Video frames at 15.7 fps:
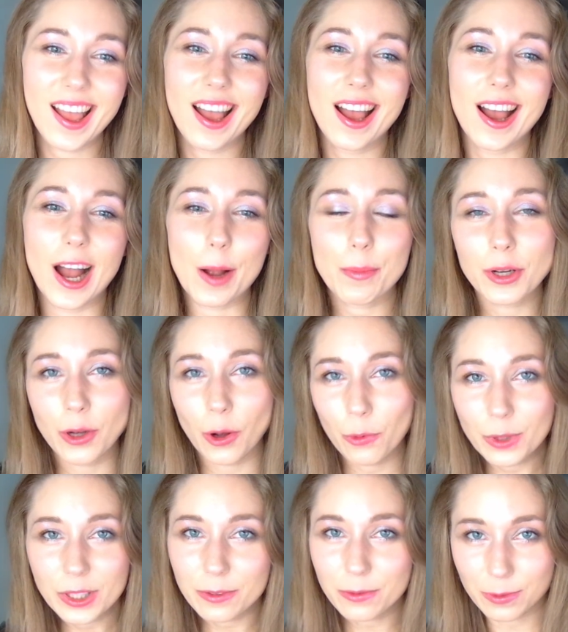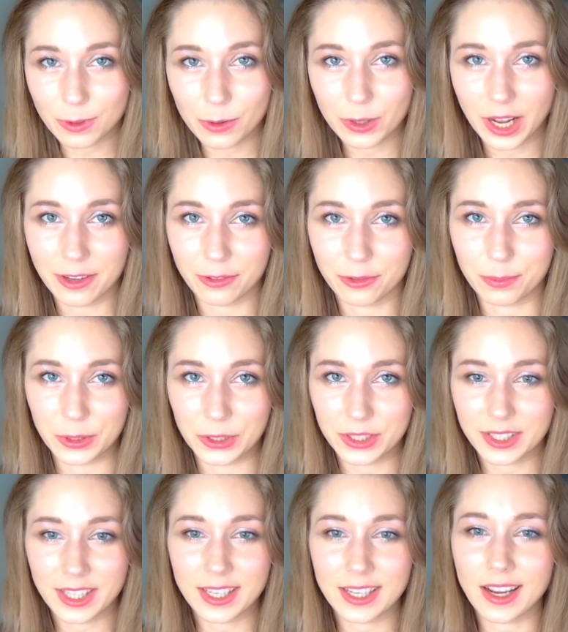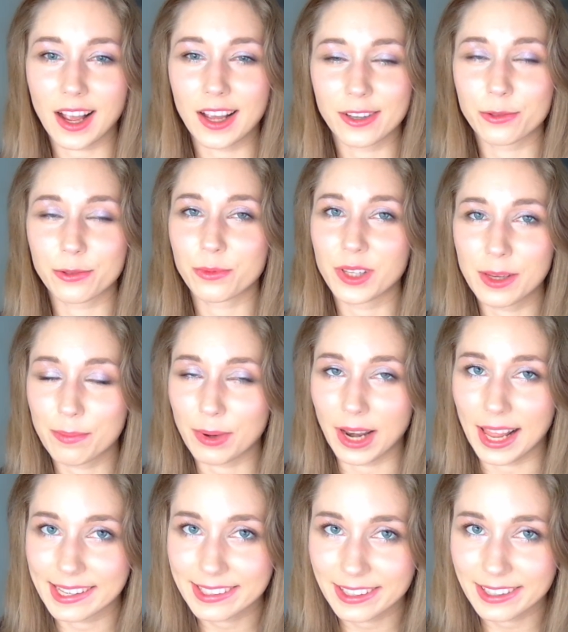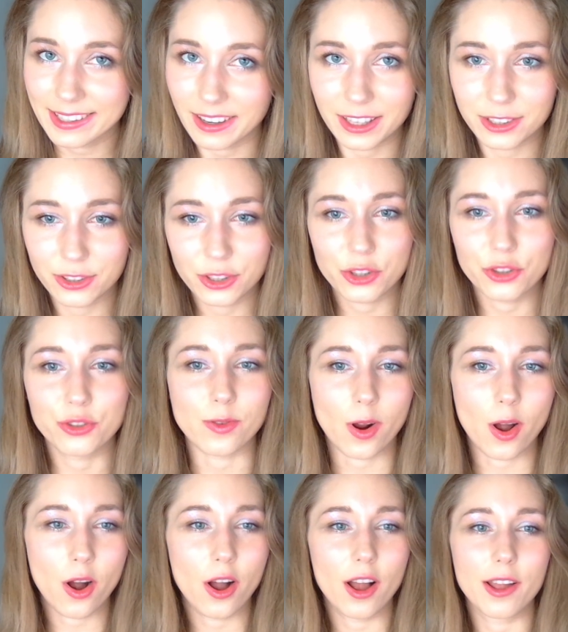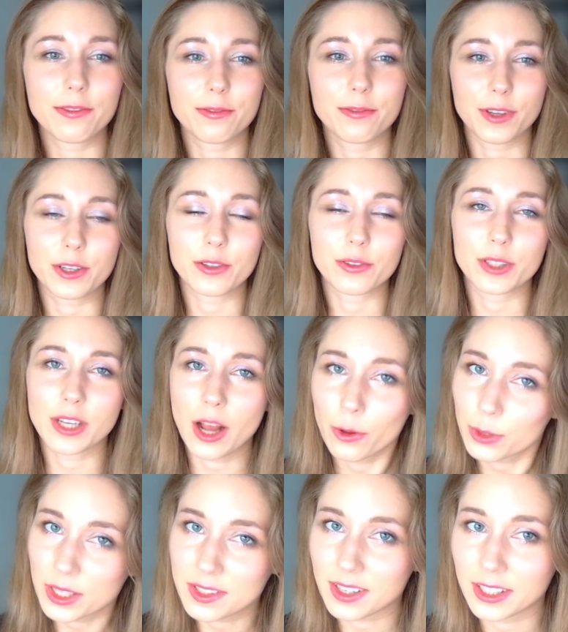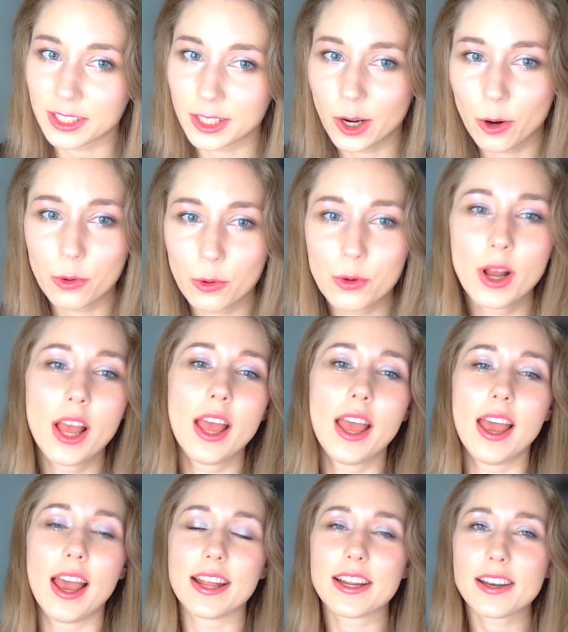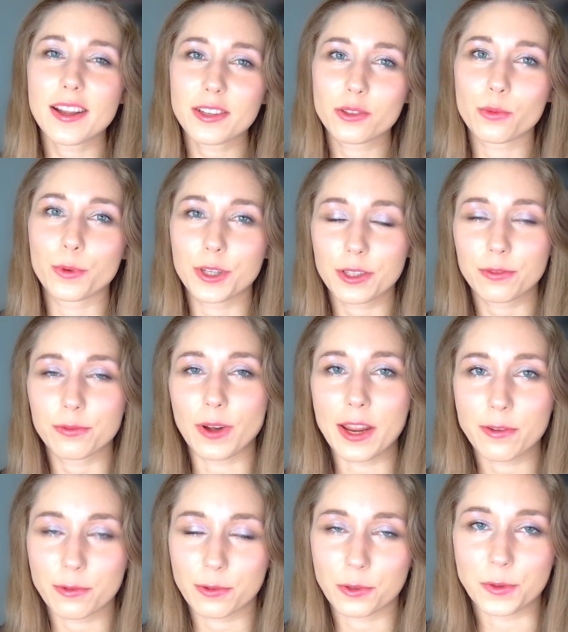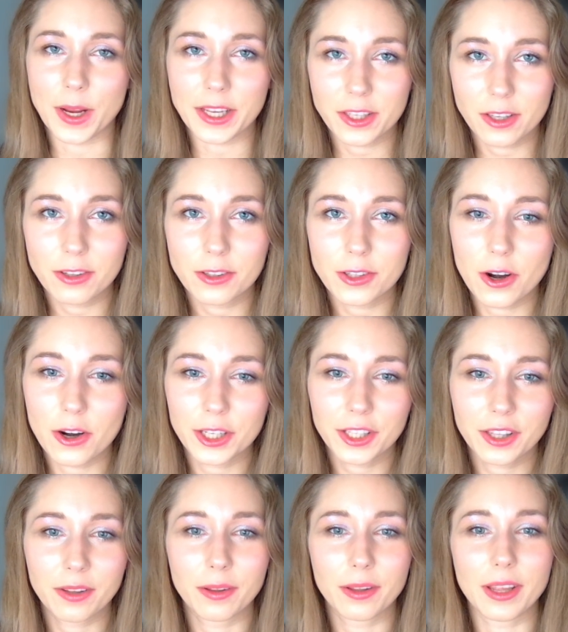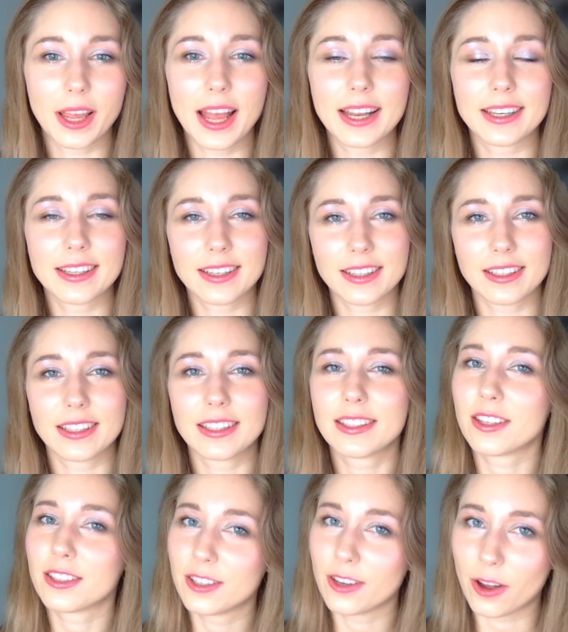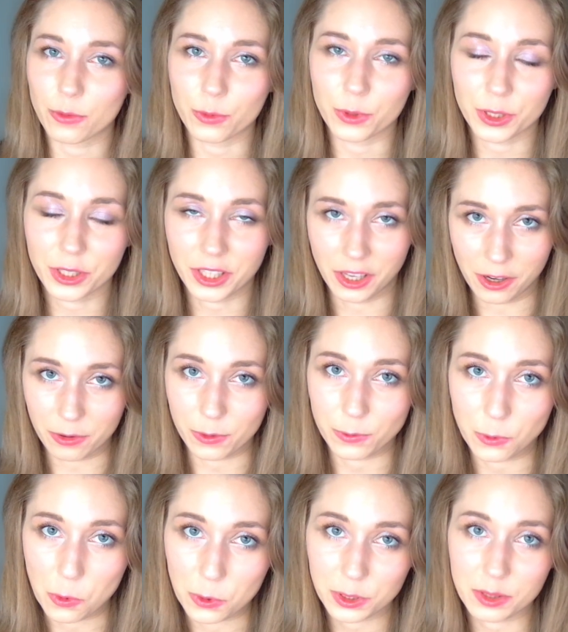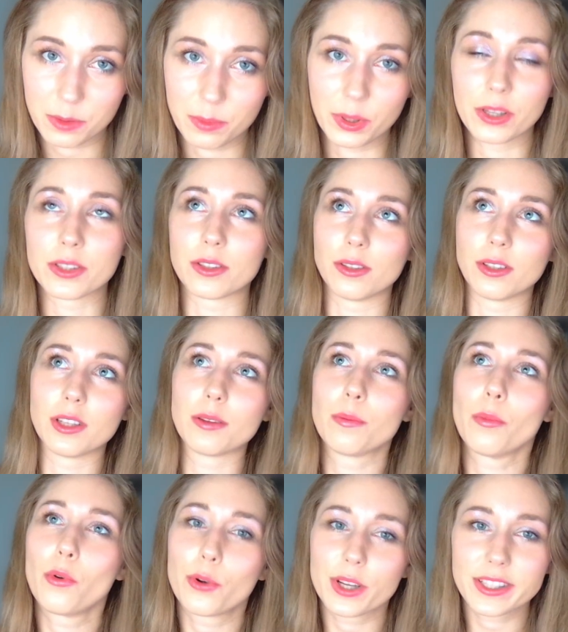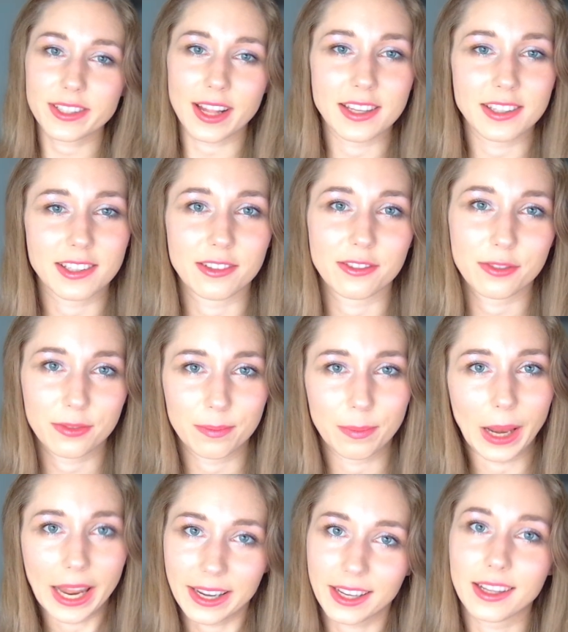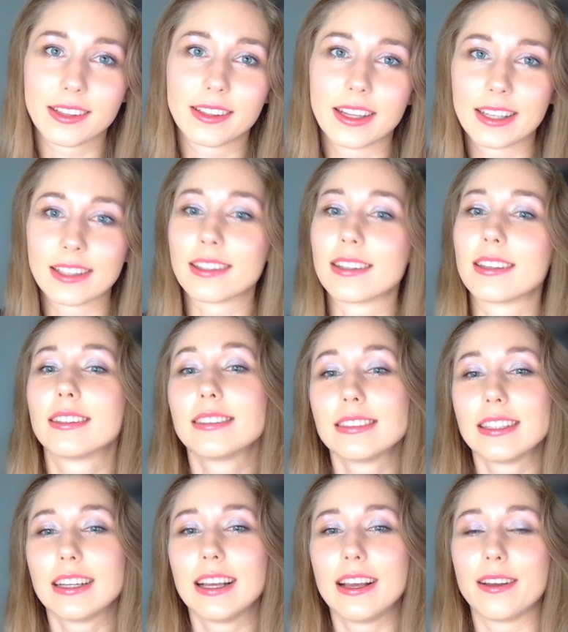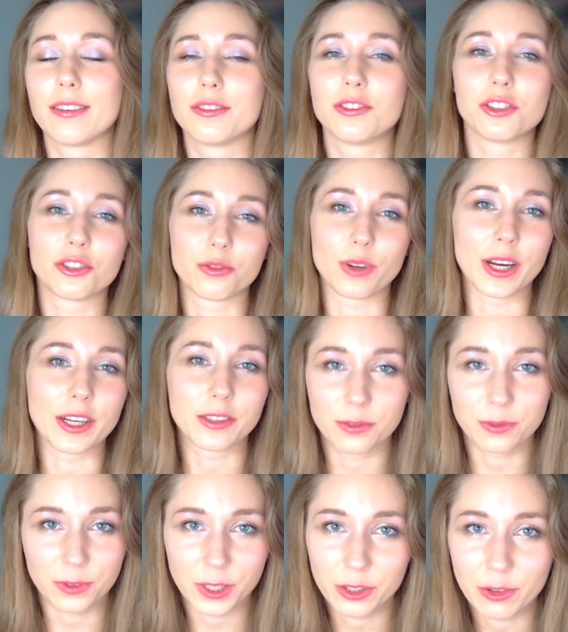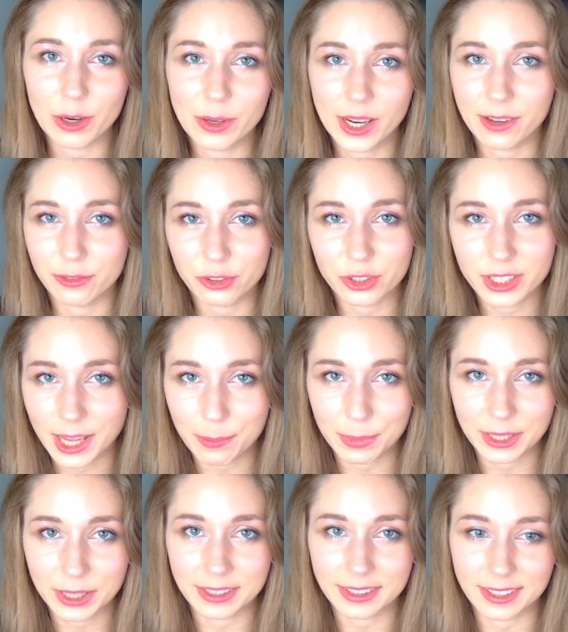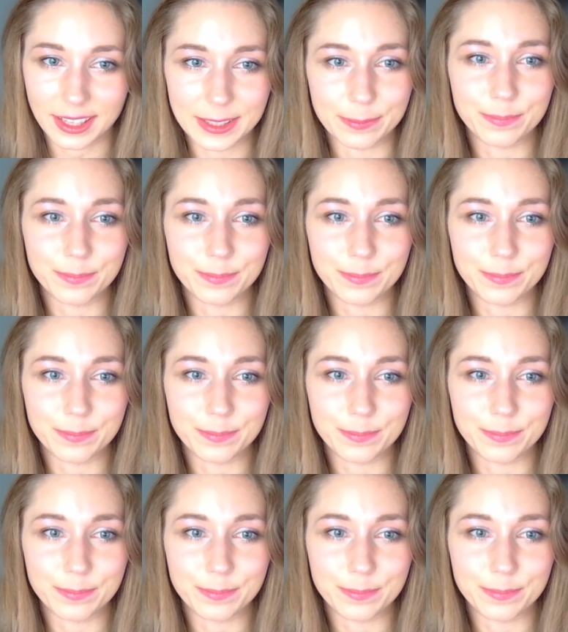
I'm a go with the flow kind of person. I don't really plan, I just draw and figure it out as I go, and that has worked fine for regular art, and it did not work here, of course, because you need more extensive planning than just trying to figure out every step at a time.